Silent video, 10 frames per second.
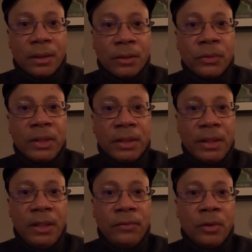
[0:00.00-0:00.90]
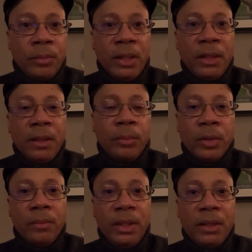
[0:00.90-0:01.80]
and received the building
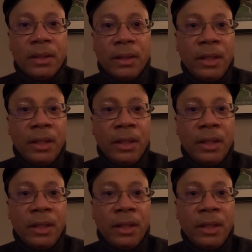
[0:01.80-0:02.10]
permit